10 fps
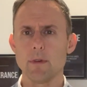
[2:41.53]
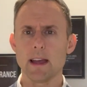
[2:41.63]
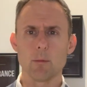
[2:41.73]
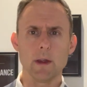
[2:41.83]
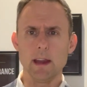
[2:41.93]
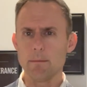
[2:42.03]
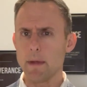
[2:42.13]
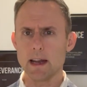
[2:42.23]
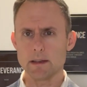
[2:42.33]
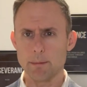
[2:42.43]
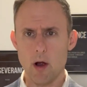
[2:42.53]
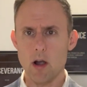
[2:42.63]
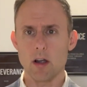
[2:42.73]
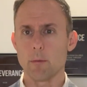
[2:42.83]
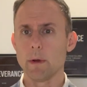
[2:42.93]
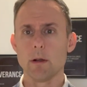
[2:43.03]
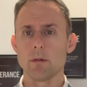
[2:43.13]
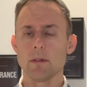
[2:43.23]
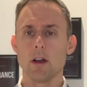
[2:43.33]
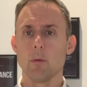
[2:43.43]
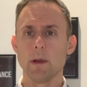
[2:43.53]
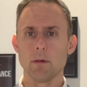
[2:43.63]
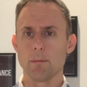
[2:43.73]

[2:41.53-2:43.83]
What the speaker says: Like we met at the park. We were